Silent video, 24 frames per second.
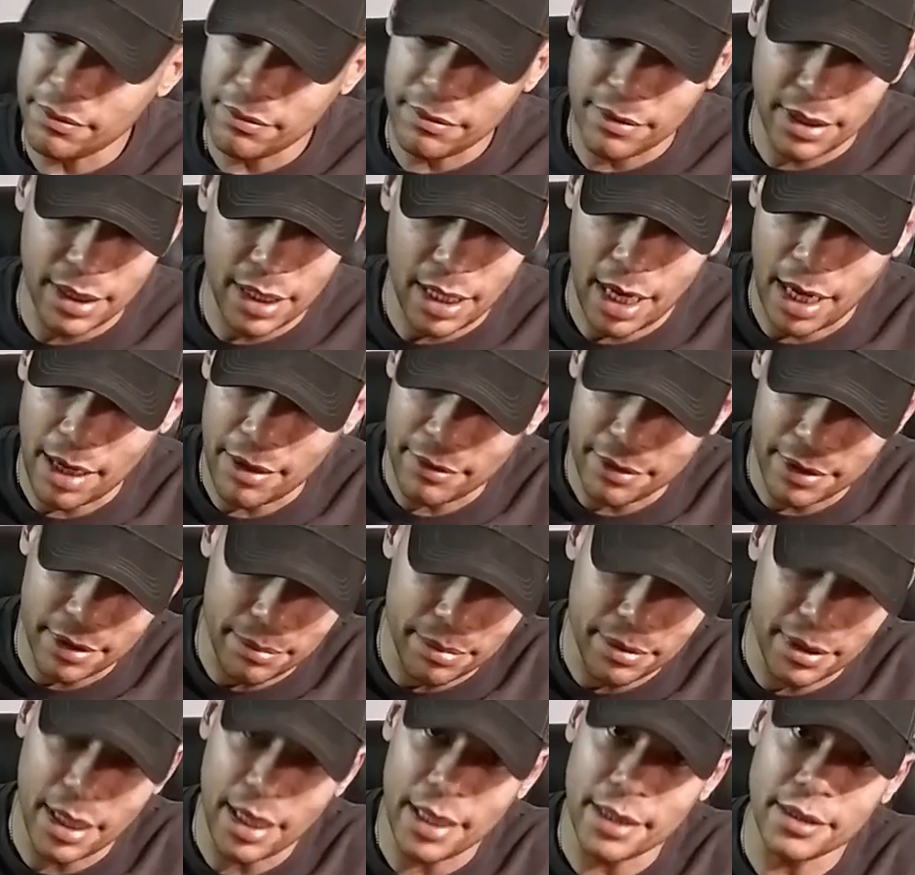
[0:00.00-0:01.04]
Not with a
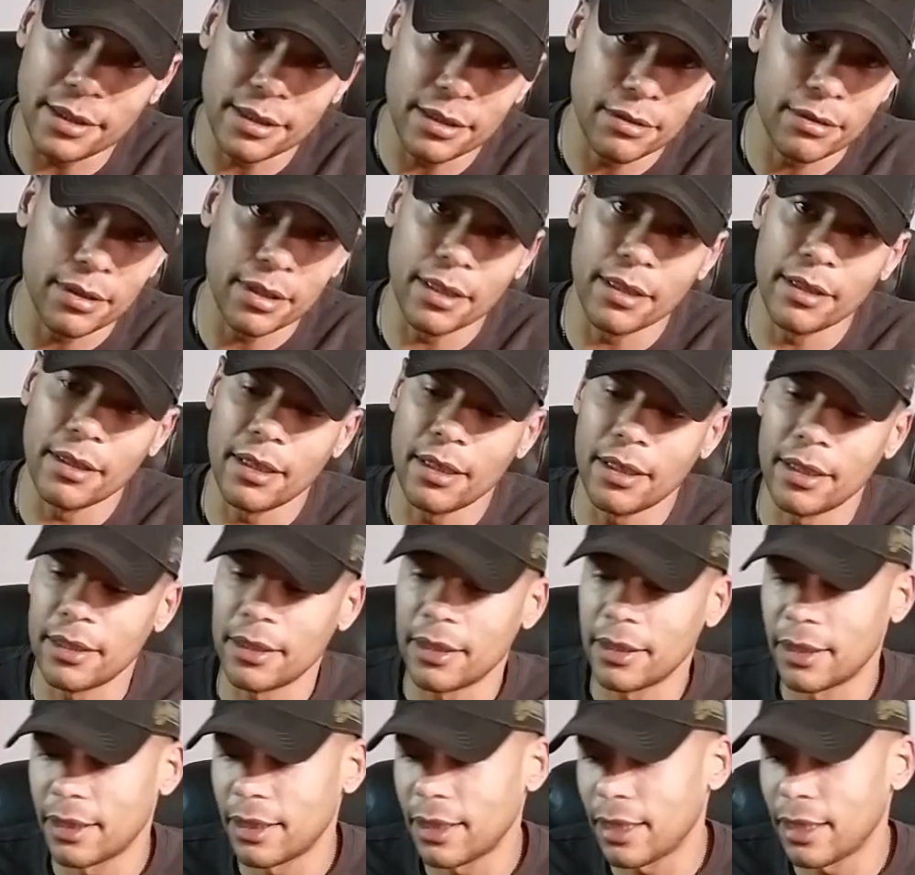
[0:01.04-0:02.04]
plastic trigger guard.